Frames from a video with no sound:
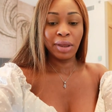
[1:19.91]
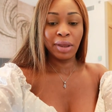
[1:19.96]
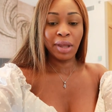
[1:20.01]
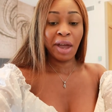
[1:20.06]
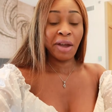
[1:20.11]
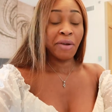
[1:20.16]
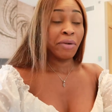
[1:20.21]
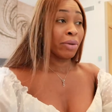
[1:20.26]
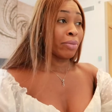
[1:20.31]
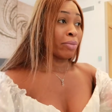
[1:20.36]

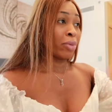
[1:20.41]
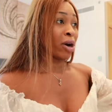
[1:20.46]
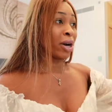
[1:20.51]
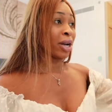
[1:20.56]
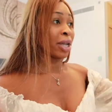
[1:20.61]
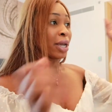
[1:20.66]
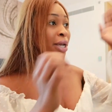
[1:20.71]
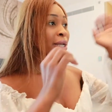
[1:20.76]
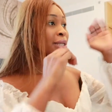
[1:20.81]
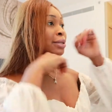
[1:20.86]
Deira
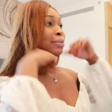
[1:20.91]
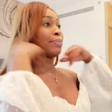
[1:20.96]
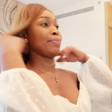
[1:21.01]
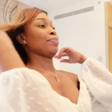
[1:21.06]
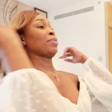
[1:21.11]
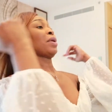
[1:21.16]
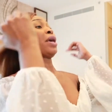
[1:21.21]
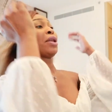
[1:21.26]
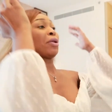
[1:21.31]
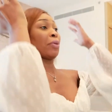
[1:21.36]
market
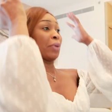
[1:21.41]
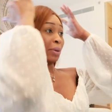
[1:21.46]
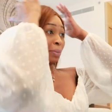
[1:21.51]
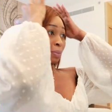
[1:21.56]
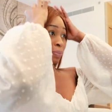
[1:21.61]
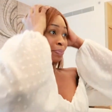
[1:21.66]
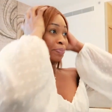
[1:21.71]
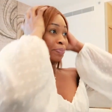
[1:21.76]
anyway